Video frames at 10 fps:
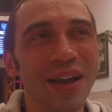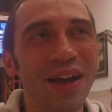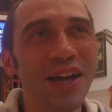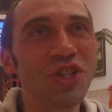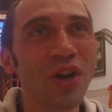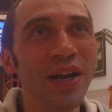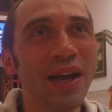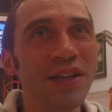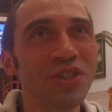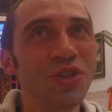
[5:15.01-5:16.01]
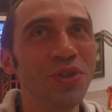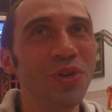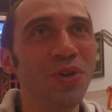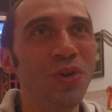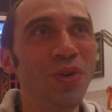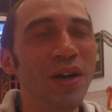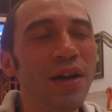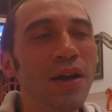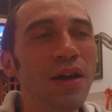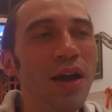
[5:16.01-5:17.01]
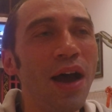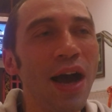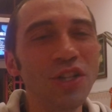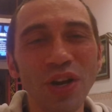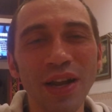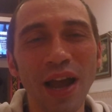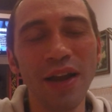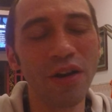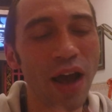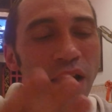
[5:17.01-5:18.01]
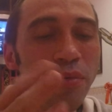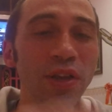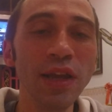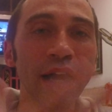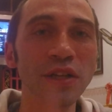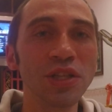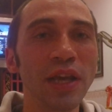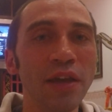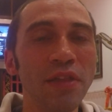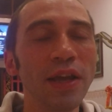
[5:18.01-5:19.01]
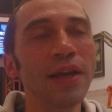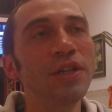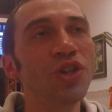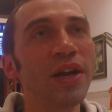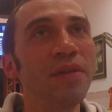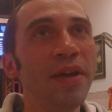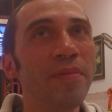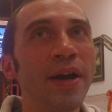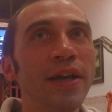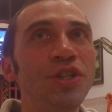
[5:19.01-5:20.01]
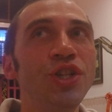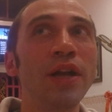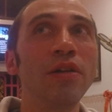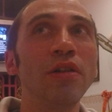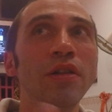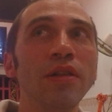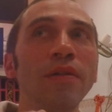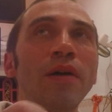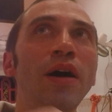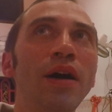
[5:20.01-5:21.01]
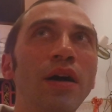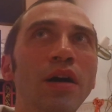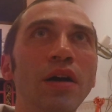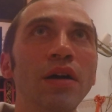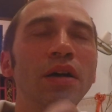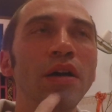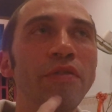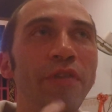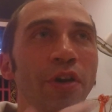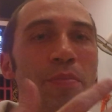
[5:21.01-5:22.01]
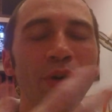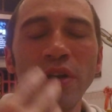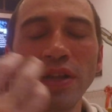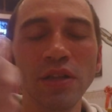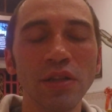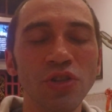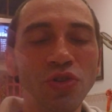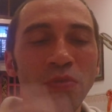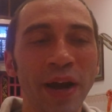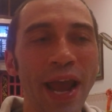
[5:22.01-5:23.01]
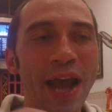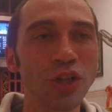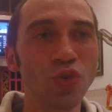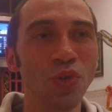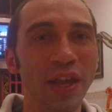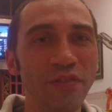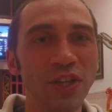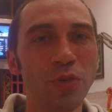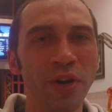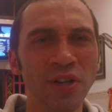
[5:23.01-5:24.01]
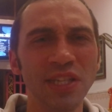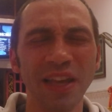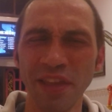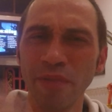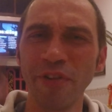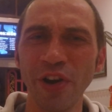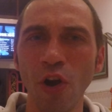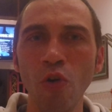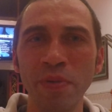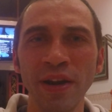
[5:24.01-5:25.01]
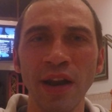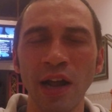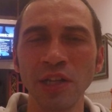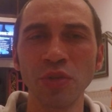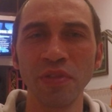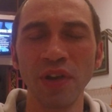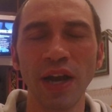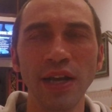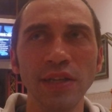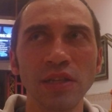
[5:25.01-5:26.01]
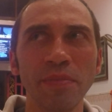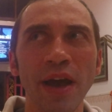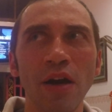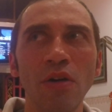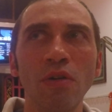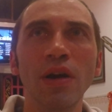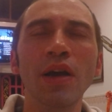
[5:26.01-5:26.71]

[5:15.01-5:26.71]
I try not to. I really honestly, I think I try to make my channel very pertinent to my actual life experiences. I think I'm very open and honest with you guys about